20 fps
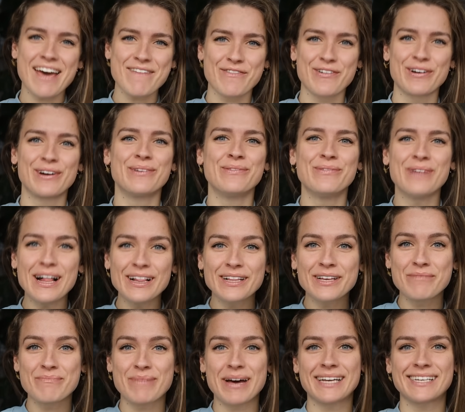everyone,
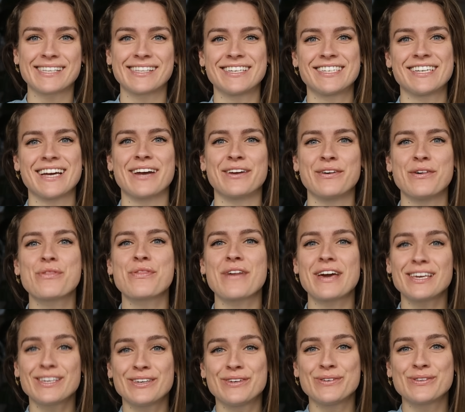welcome back to the channel.
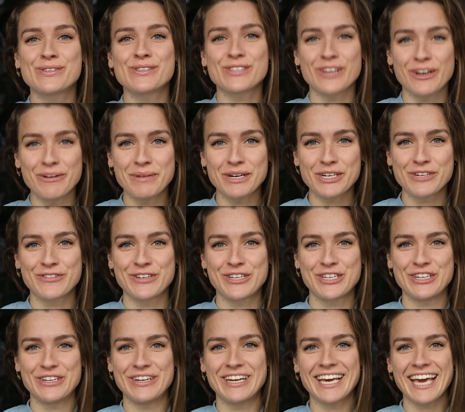Thank you so much for
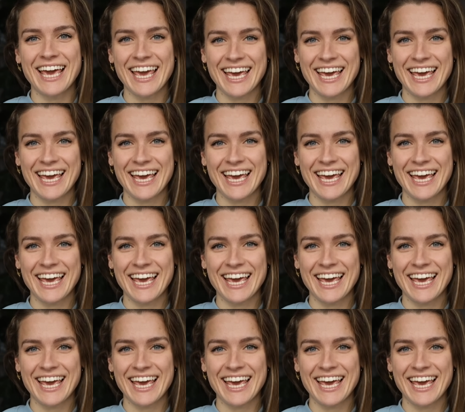tuning